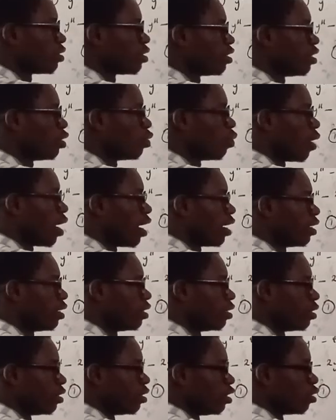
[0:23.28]

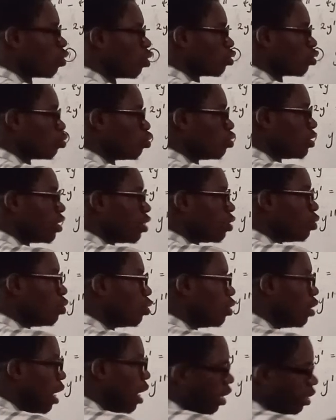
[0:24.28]
3y equals to 0.
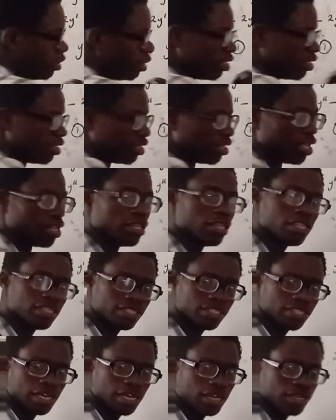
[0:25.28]
This is a
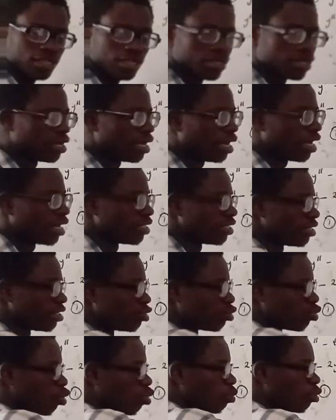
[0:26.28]
linear and it
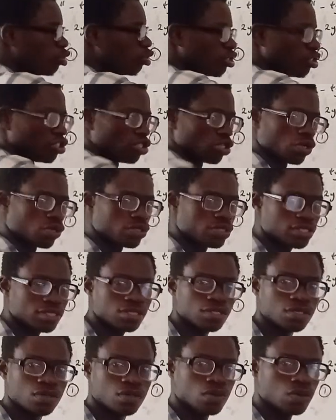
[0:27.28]
is homogeneous
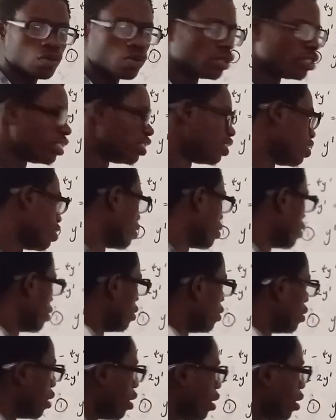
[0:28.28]
ODE. It's a